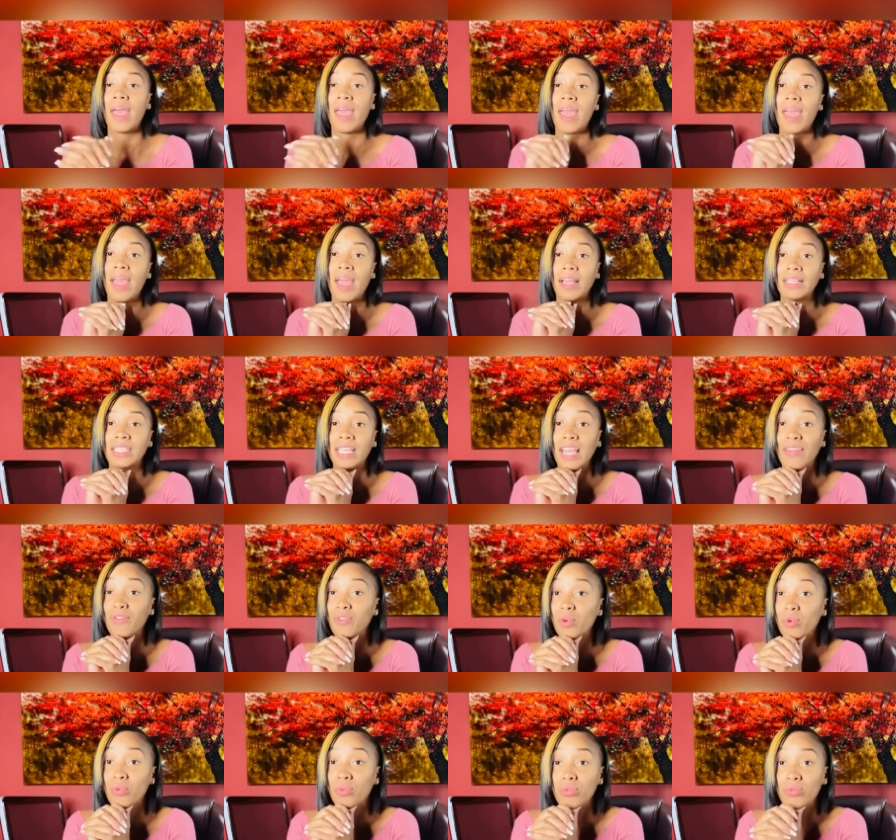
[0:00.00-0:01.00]
And if
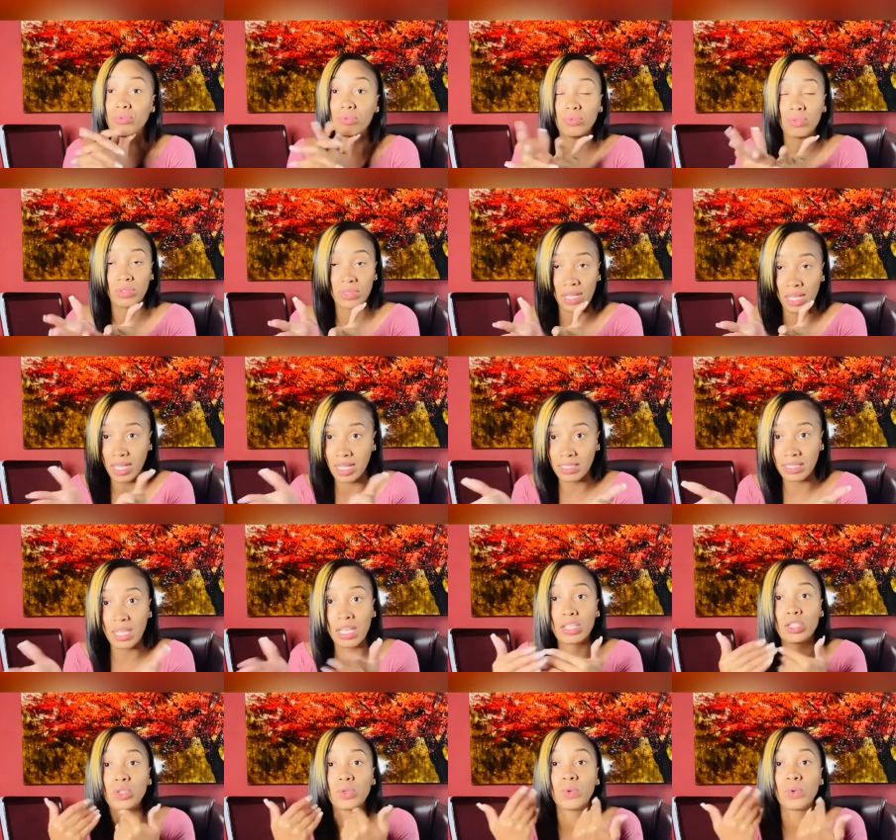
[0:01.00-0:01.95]
you, like I said,